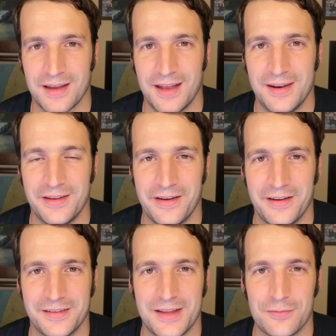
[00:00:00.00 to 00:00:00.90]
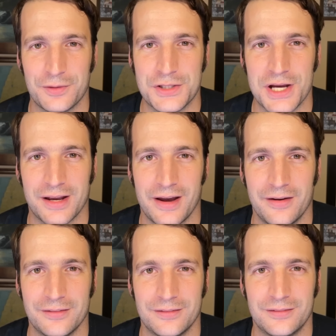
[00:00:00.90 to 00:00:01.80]
and definitely check
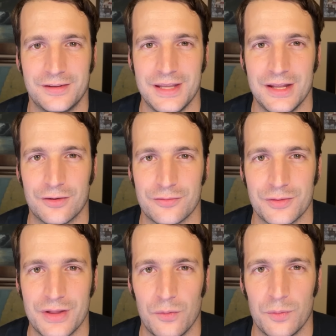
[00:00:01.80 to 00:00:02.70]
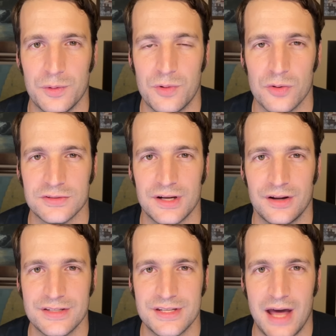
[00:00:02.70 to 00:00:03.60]
out the interview that will be posted
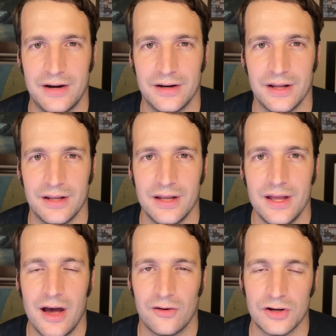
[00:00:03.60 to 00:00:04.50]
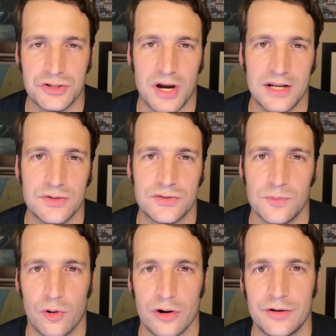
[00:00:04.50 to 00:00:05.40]
on Saturday. I'm going to try to do some
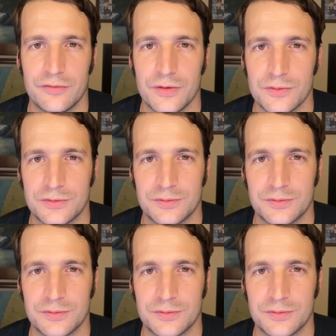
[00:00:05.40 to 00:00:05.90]
more interviews